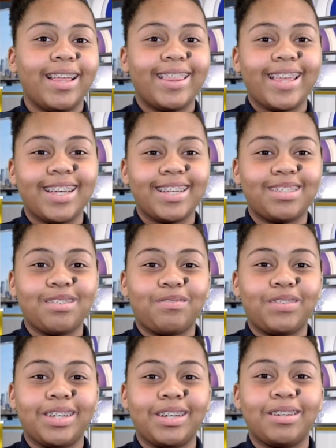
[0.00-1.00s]
Thanks,
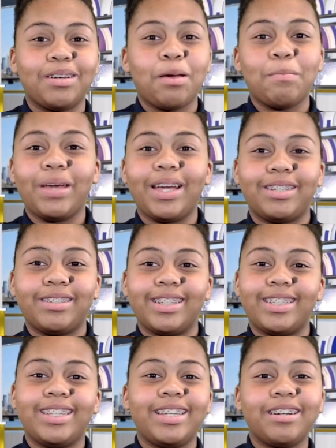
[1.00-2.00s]
Sophia.
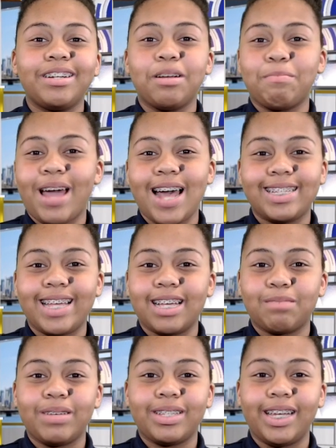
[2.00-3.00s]
Patriots, here are your past
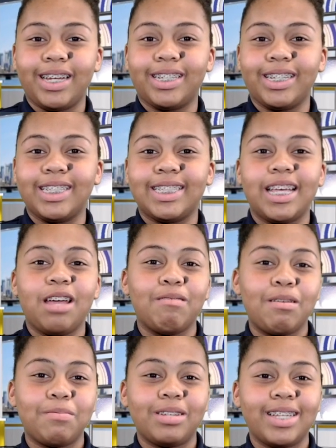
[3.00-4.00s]
expectations. It
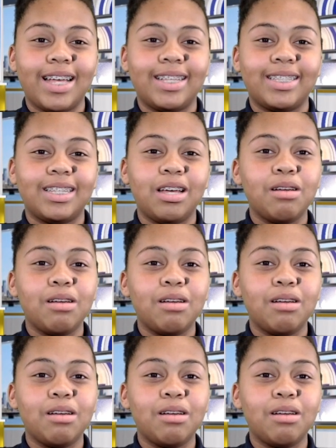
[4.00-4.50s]
represents